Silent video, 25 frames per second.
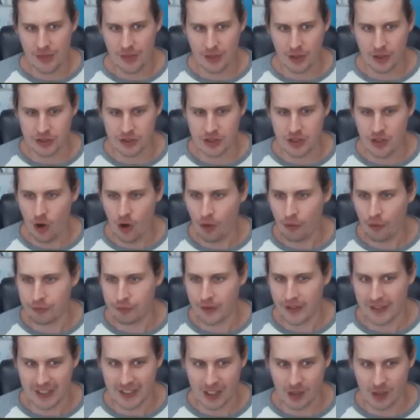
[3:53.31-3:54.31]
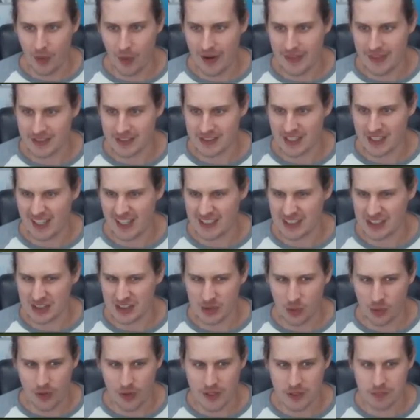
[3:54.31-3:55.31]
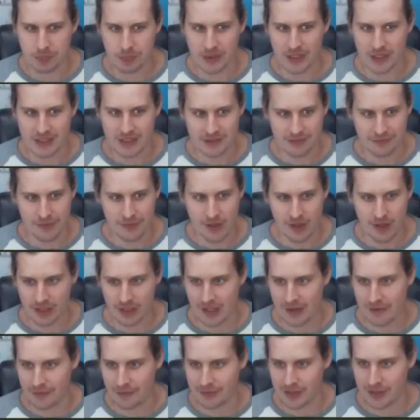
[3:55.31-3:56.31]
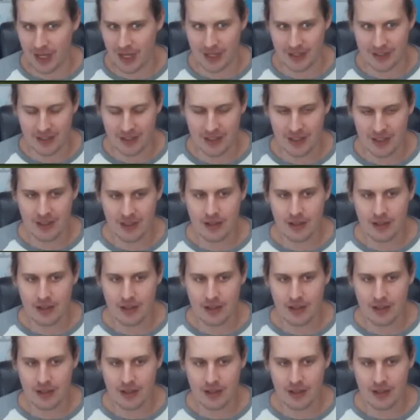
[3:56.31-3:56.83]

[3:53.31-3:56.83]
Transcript: There's no freaking way this guy doesn't score this. Please, for the love of God.